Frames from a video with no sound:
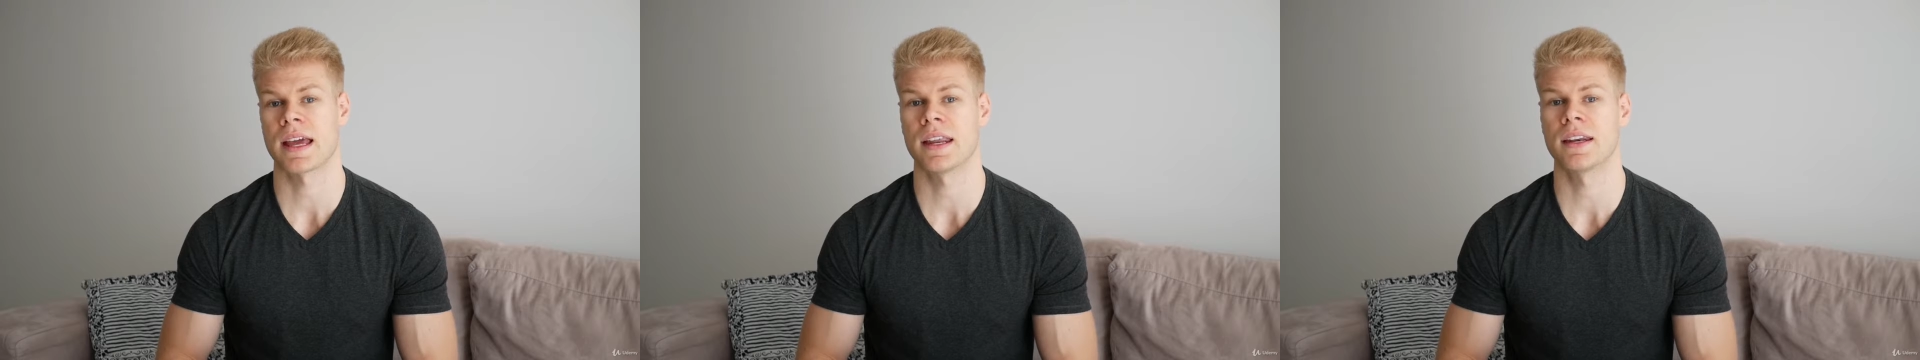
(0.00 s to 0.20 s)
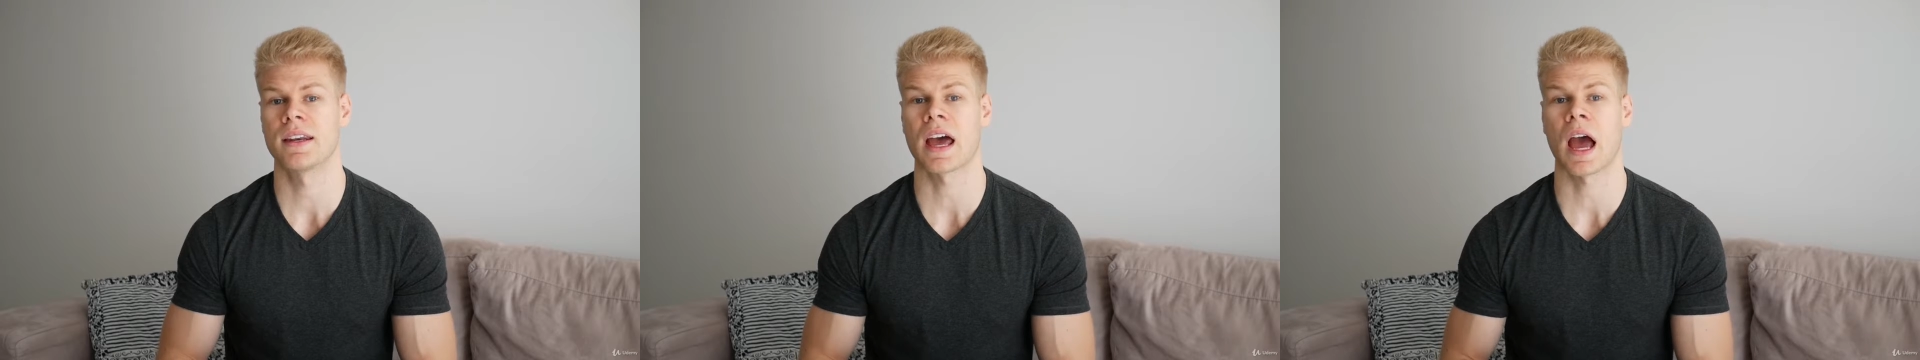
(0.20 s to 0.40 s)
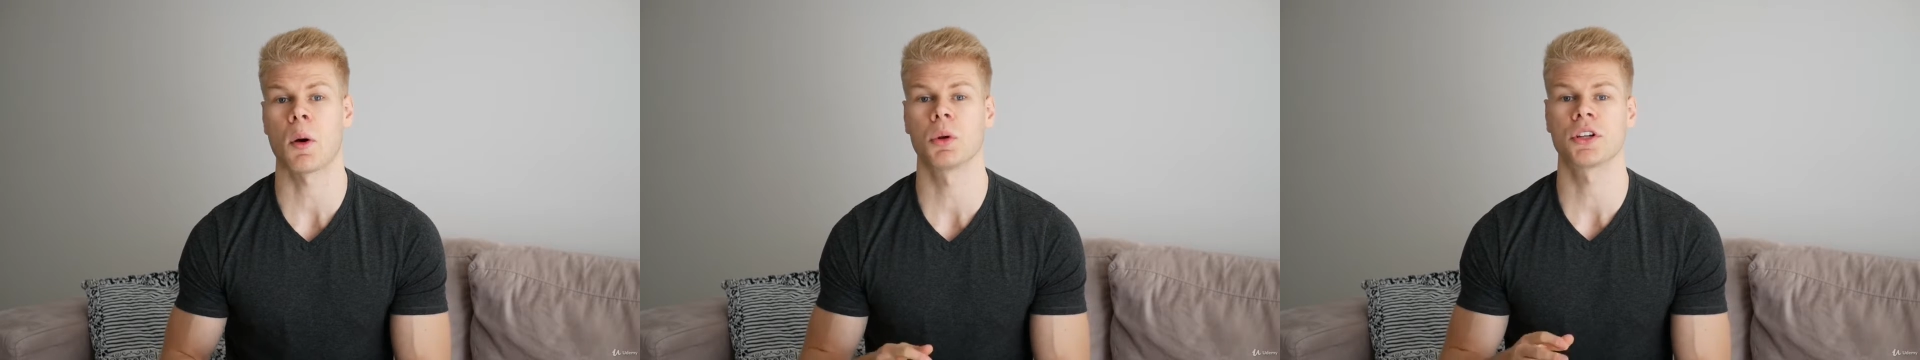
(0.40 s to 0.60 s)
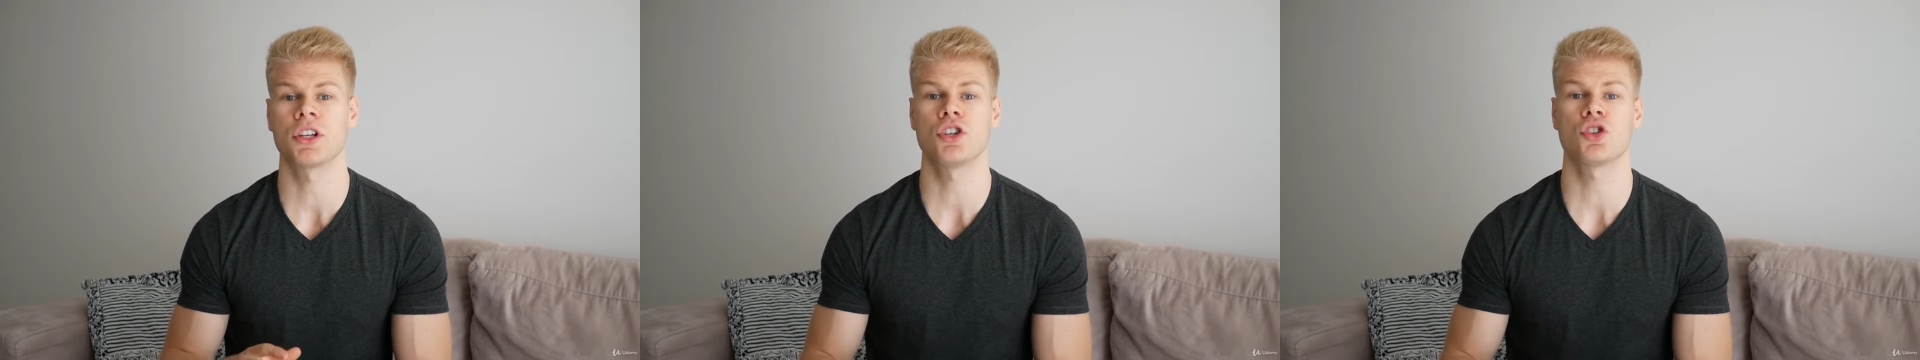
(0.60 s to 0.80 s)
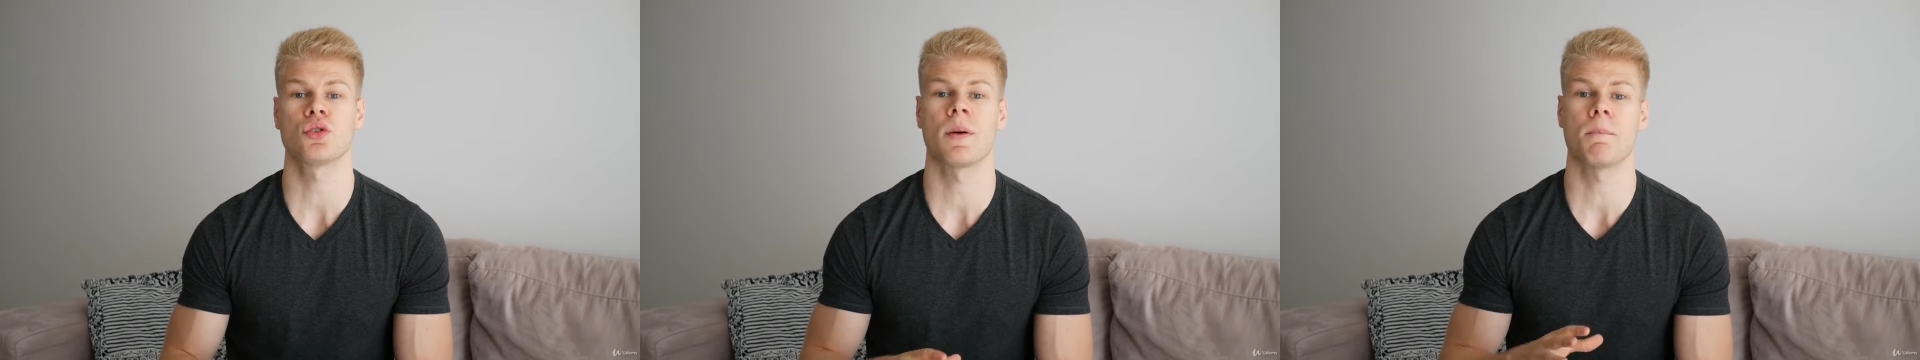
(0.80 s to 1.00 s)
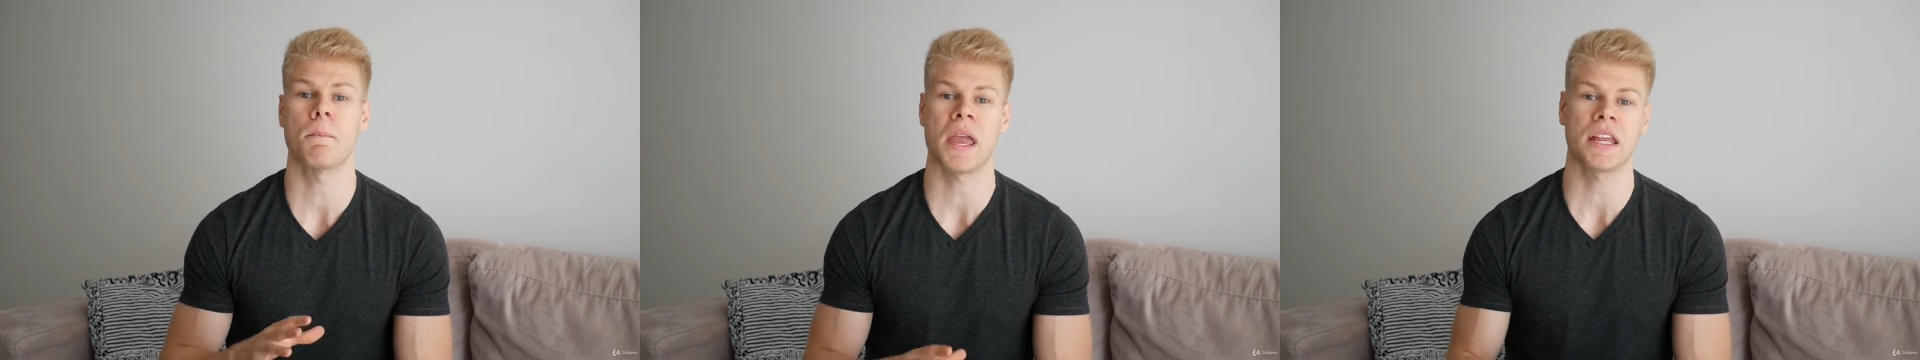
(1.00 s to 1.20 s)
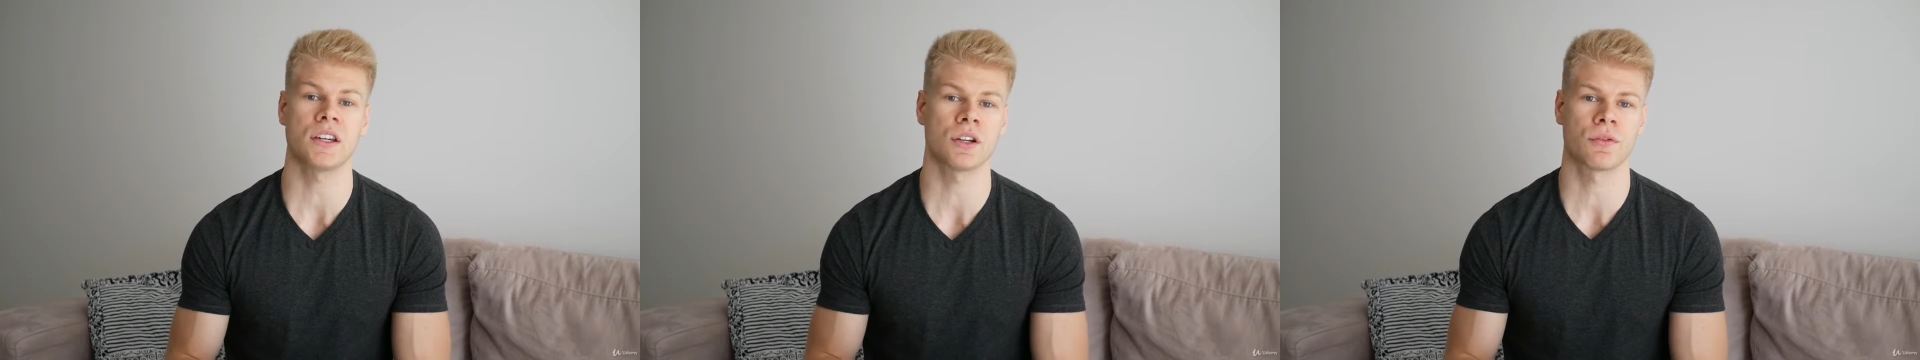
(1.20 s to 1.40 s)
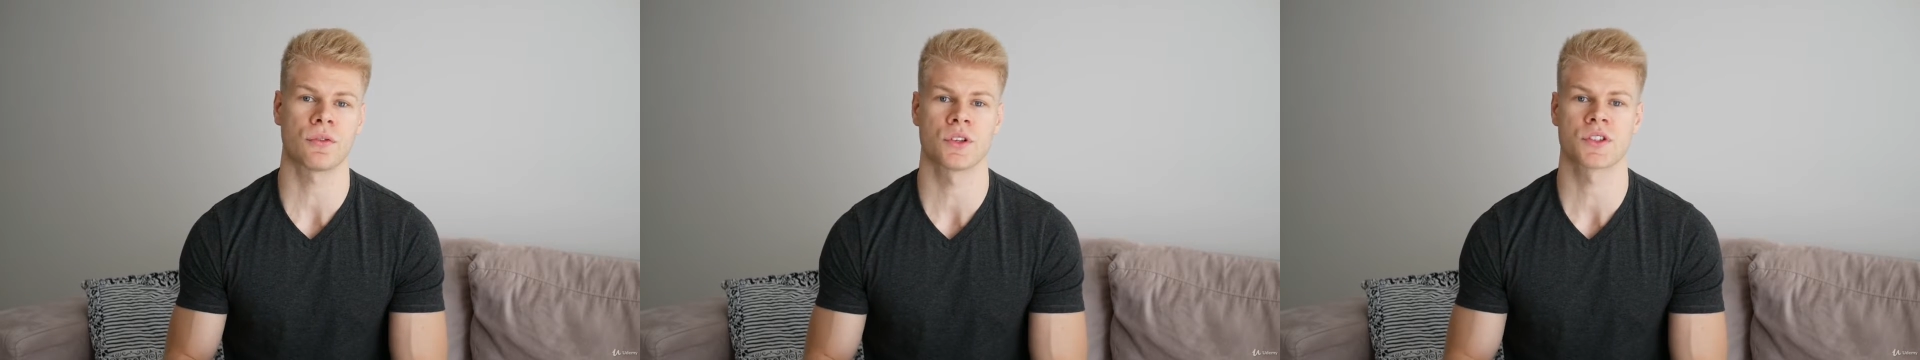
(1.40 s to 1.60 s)
and I will teach you the main
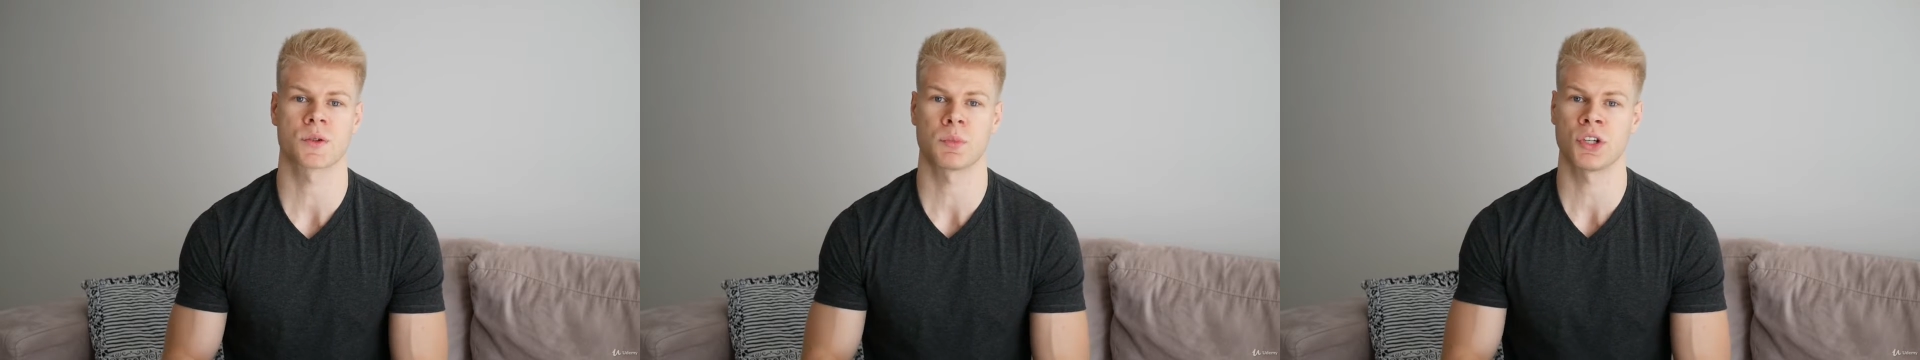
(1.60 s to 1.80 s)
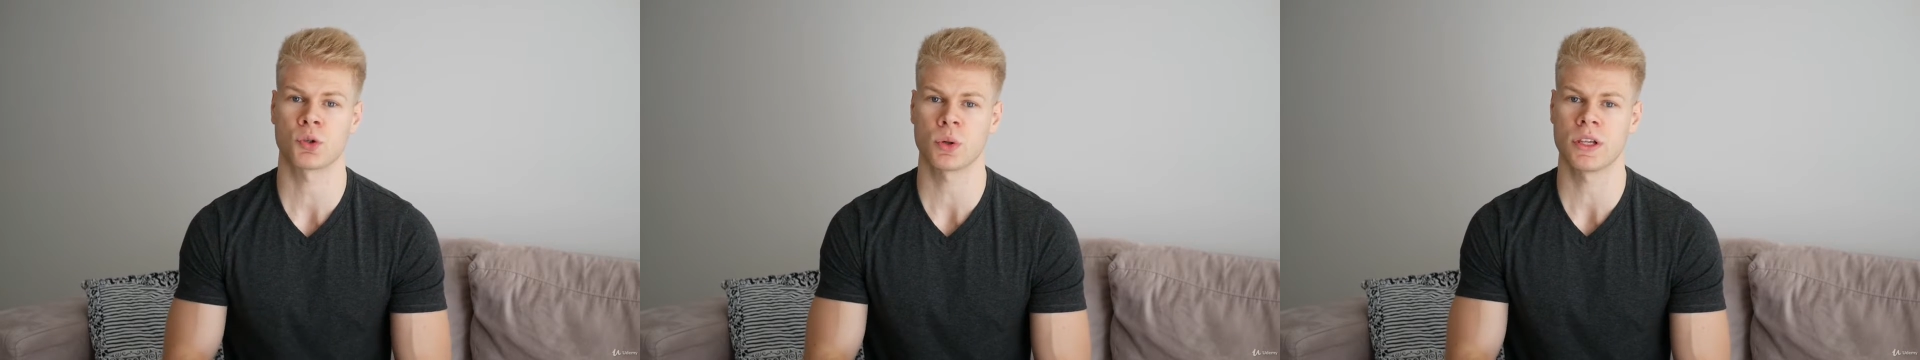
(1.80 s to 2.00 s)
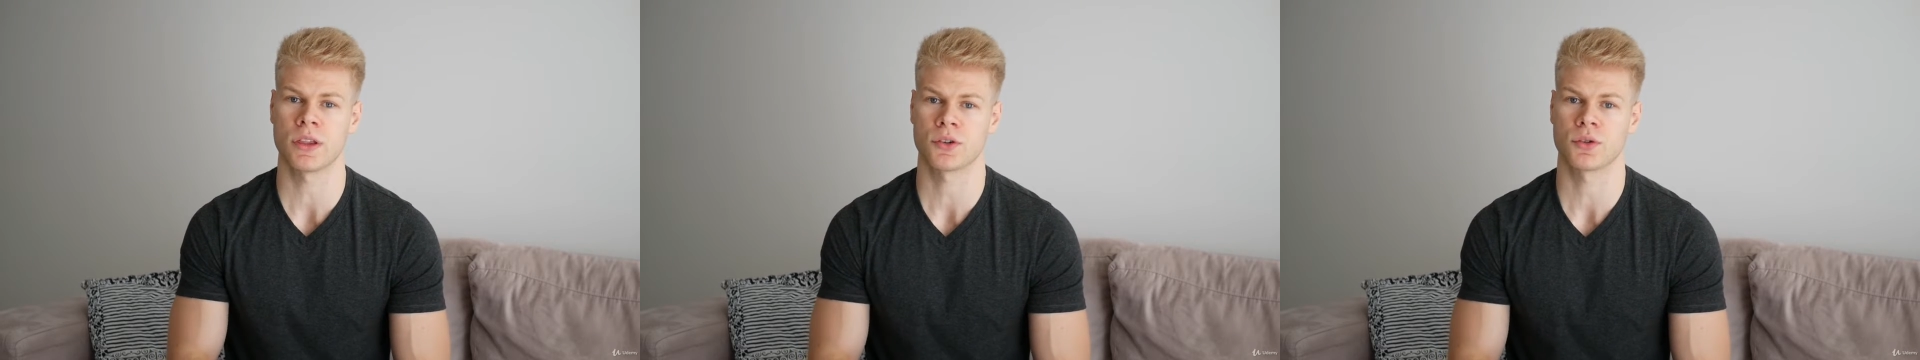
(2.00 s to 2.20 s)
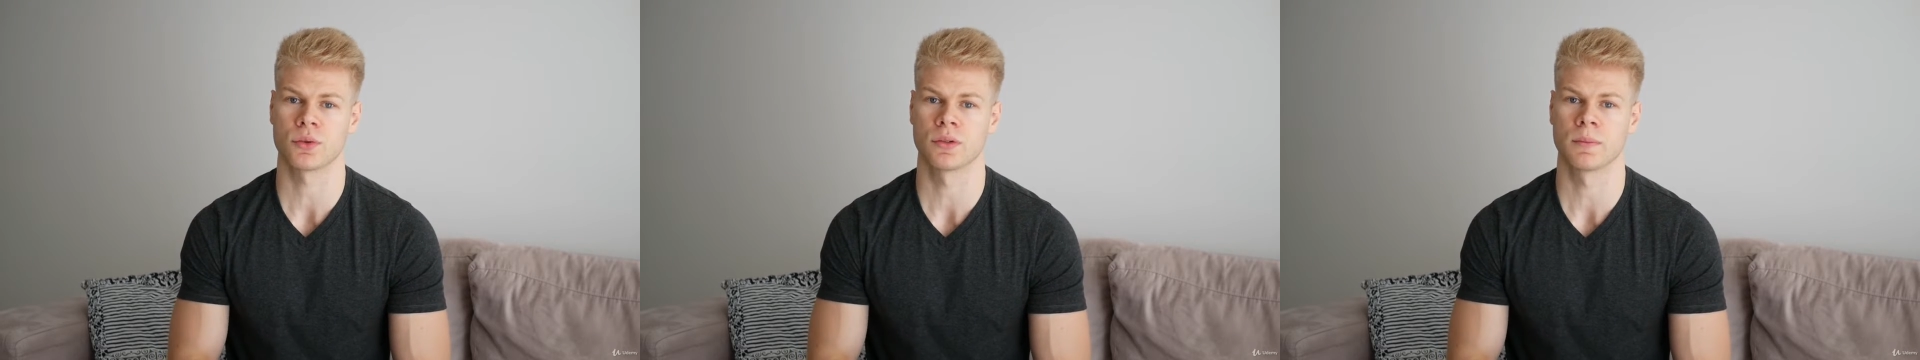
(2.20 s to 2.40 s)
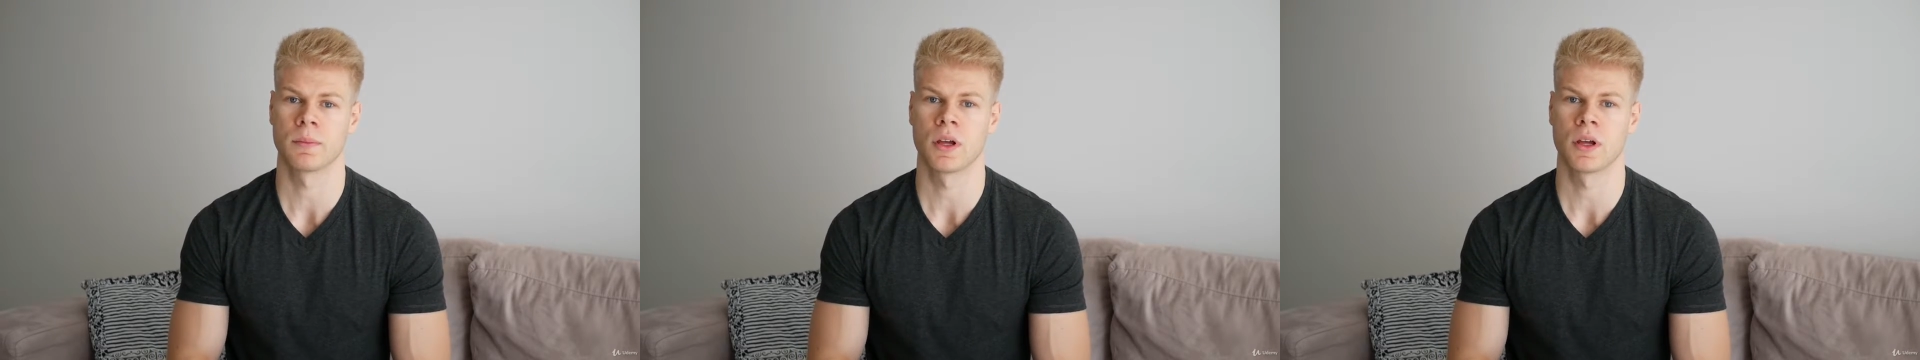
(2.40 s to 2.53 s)
difference between the two.